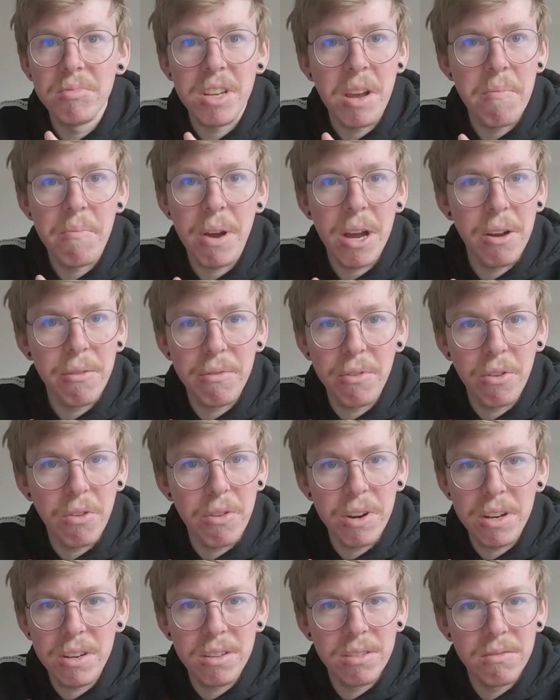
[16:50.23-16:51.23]
£10
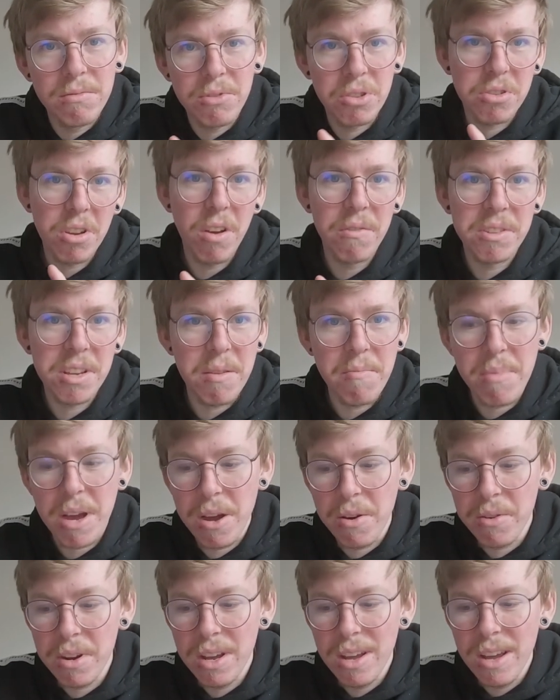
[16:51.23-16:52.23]
for it, just over
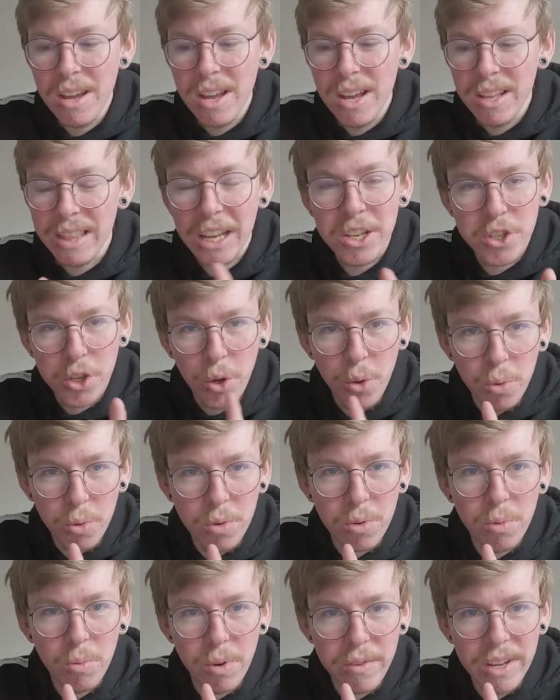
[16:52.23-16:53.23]
£10. That
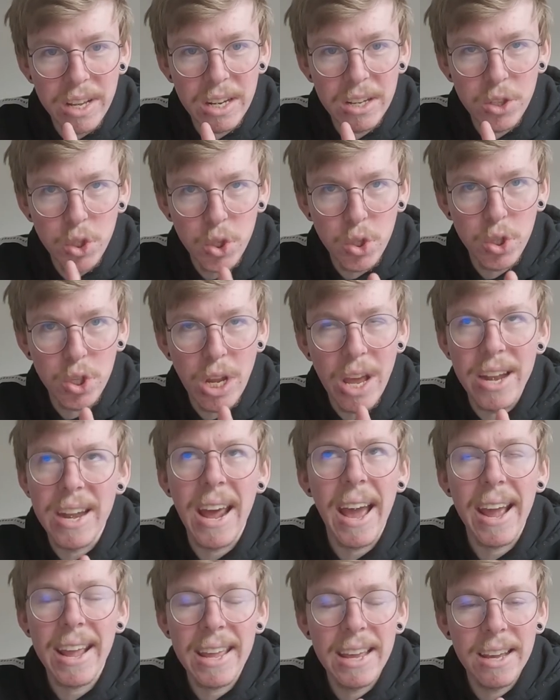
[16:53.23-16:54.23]
sold within a
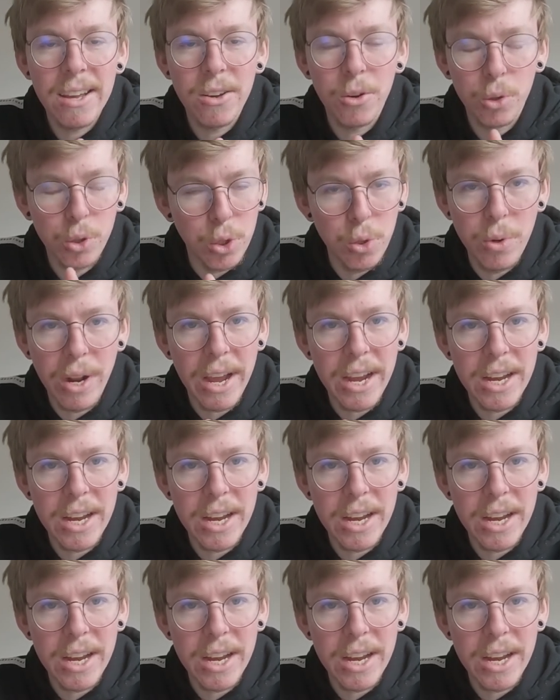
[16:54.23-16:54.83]
day or 2